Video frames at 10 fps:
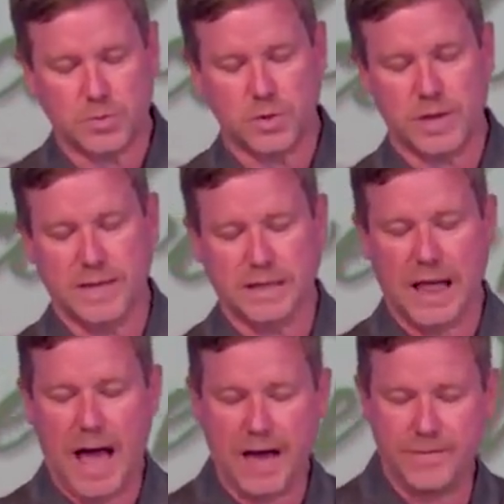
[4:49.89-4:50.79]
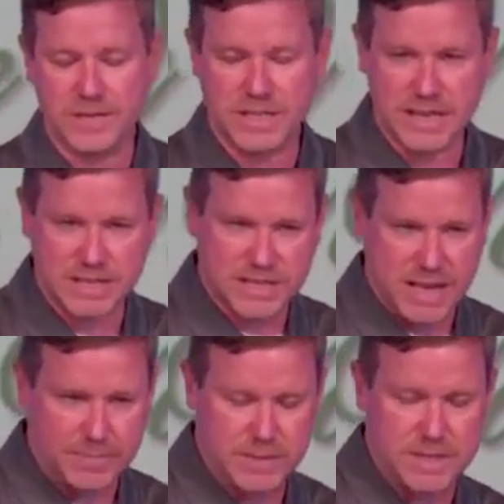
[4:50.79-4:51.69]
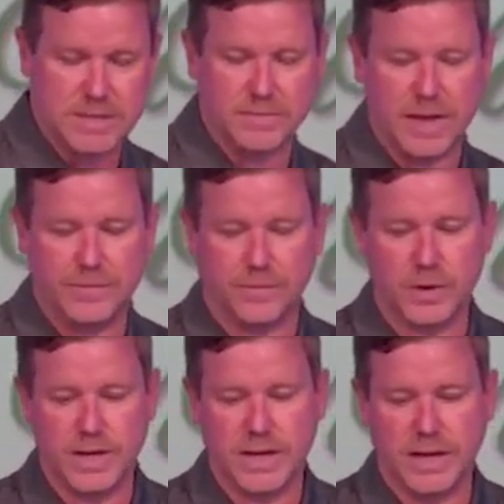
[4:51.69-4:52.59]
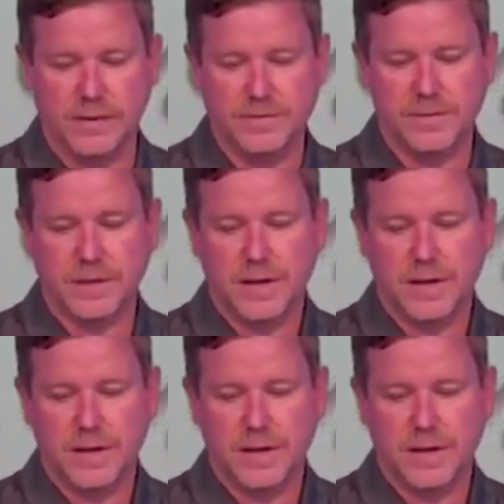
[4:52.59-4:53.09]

in life is the acceptance of that free gift